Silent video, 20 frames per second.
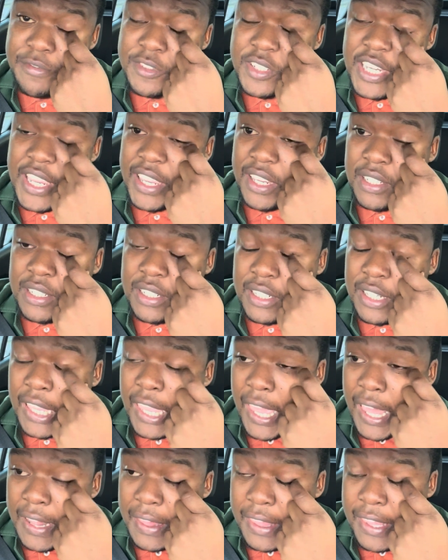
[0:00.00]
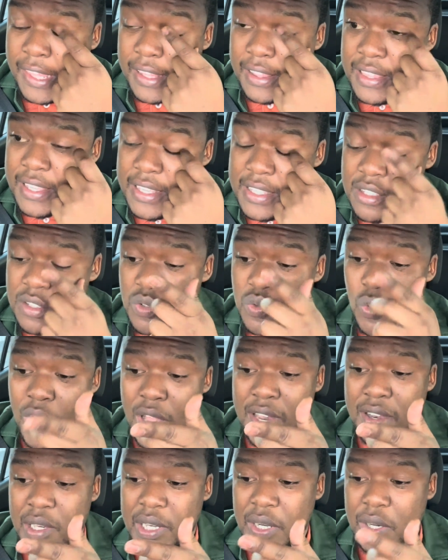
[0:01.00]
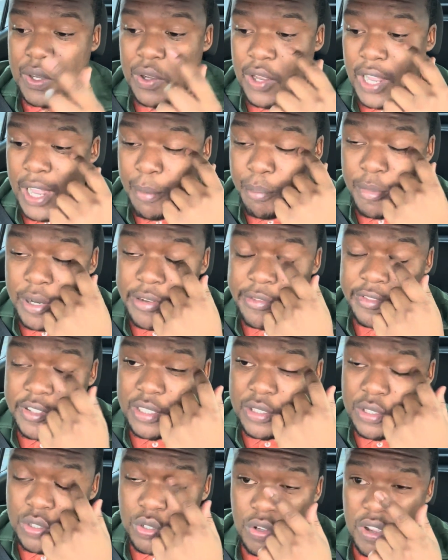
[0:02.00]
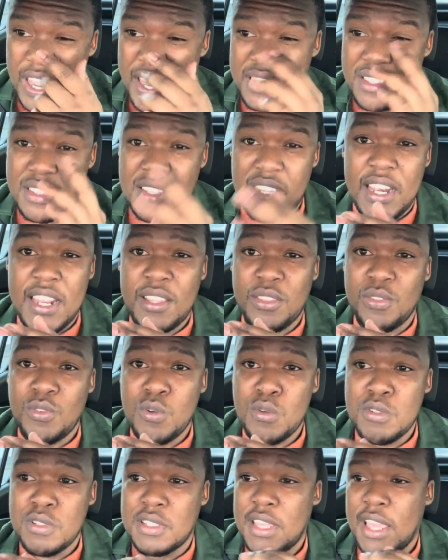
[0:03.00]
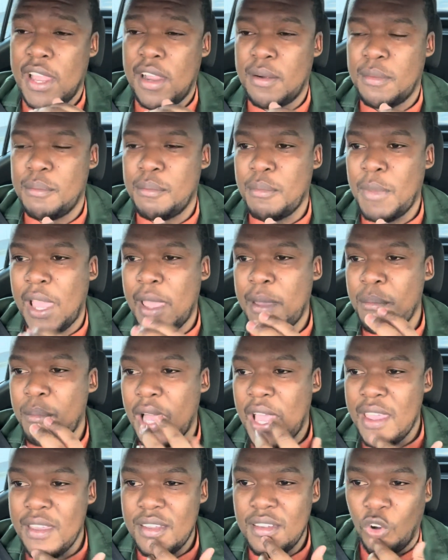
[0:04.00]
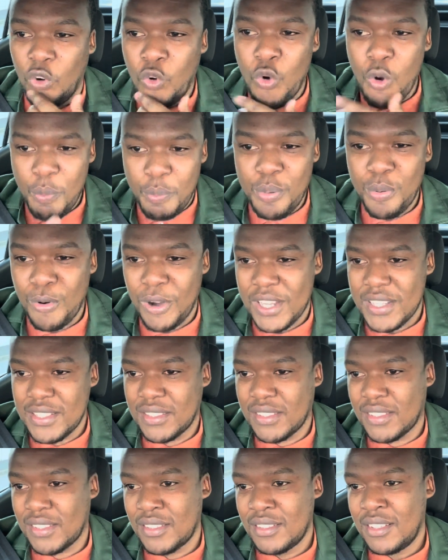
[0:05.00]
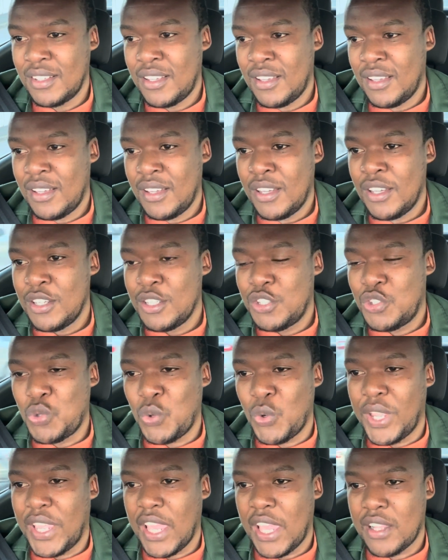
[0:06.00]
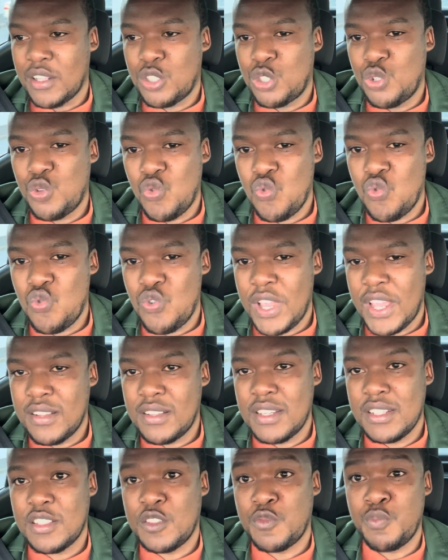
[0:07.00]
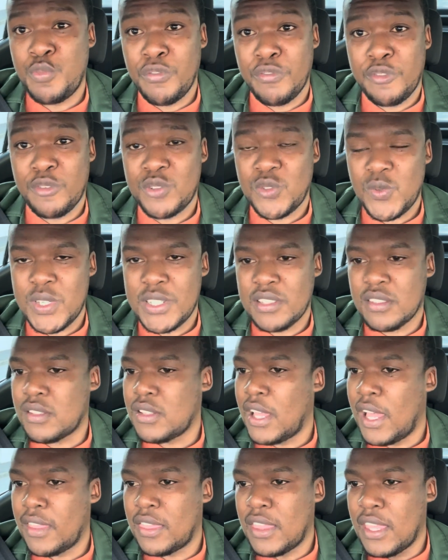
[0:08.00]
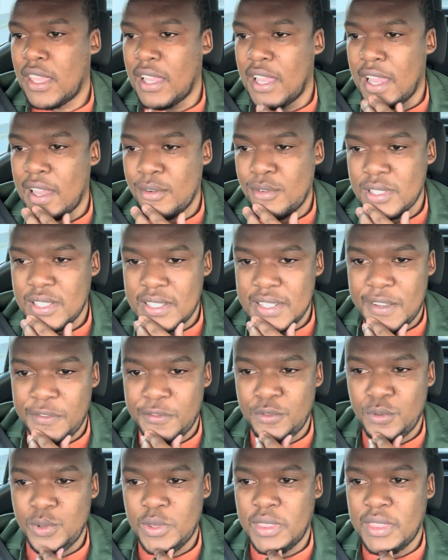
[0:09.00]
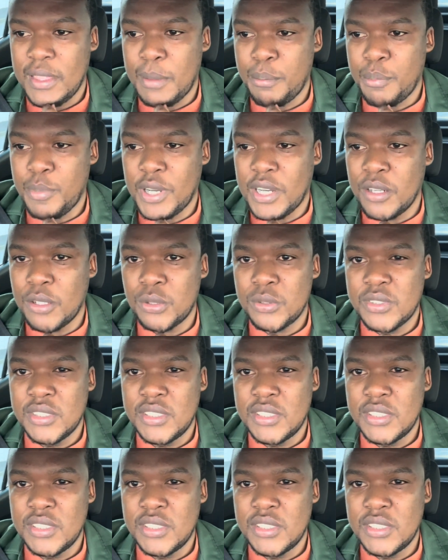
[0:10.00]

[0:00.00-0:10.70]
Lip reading: tank, and then there's one above it. So I still had those. My hope was to get to at least before 12. I think I was left with about